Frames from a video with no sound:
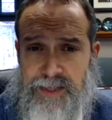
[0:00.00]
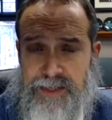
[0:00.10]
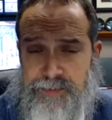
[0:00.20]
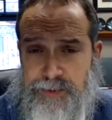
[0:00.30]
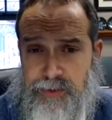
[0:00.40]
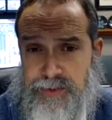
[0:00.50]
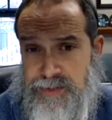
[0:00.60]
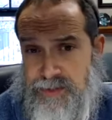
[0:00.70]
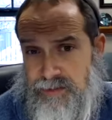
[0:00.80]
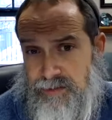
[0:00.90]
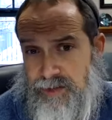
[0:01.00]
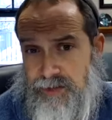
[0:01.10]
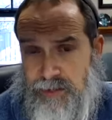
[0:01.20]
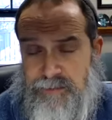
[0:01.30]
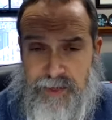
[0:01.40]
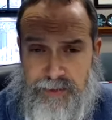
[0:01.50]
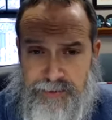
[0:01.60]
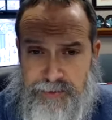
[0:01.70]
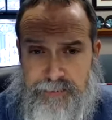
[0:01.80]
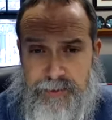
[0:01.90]
it's because they, they follow
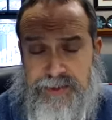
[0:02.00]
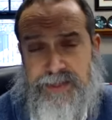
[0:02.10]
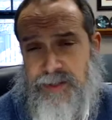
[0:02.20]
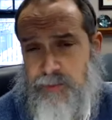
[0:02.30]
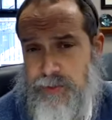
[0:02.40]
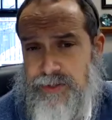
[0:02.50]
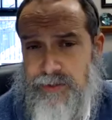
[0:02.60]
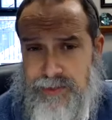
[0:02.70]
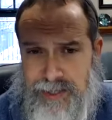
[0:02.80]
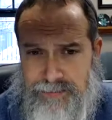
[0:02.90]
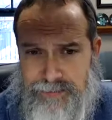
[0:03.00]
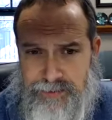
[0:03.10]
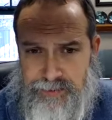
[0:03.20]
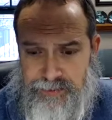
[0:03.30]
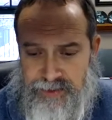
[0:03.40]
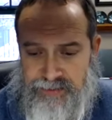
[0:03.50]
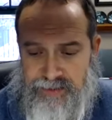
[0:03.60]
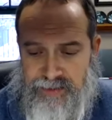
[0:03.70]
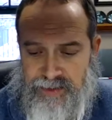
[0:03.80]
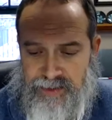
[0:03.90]
their impulses and we don't have to do
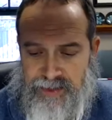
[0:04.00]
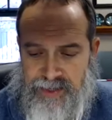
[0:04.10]
that.